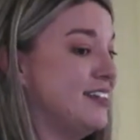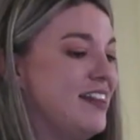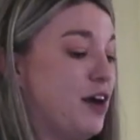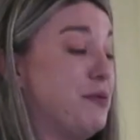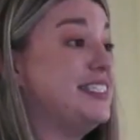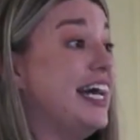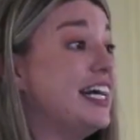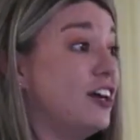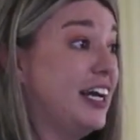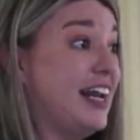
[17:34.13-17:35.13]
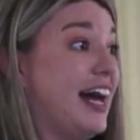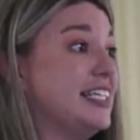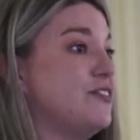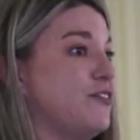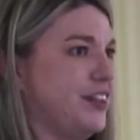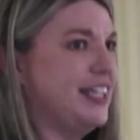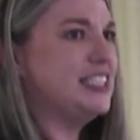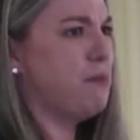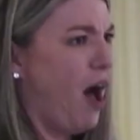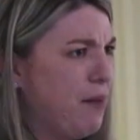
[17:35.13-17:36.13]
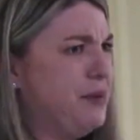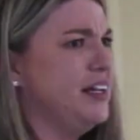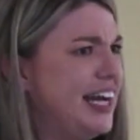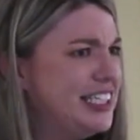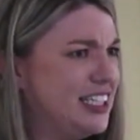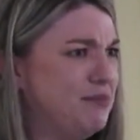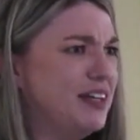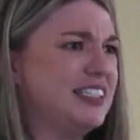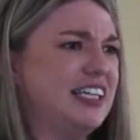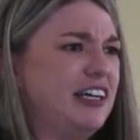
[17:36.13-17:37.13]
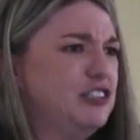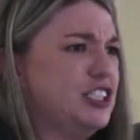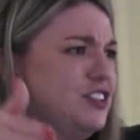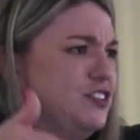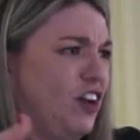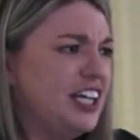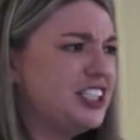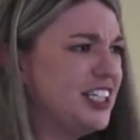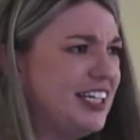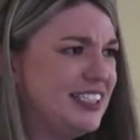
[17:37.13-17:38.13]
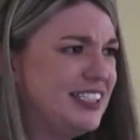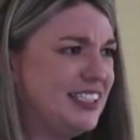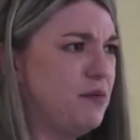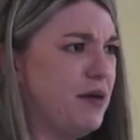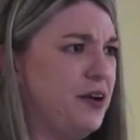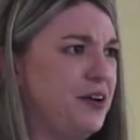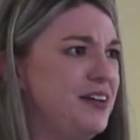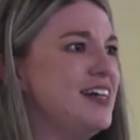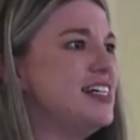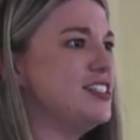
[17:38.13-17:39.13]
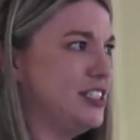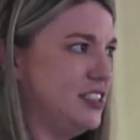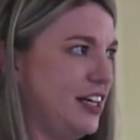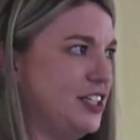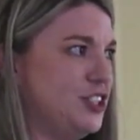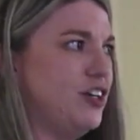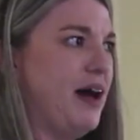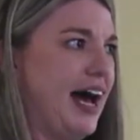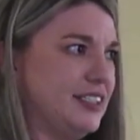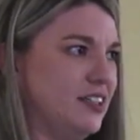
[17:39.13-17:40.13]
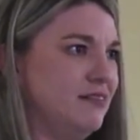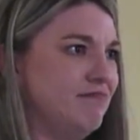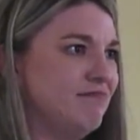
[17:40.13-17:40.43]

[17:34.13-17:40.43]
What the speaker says: They're particularly nice for this population because it goes flush against the commode, so it's not a trip hazard.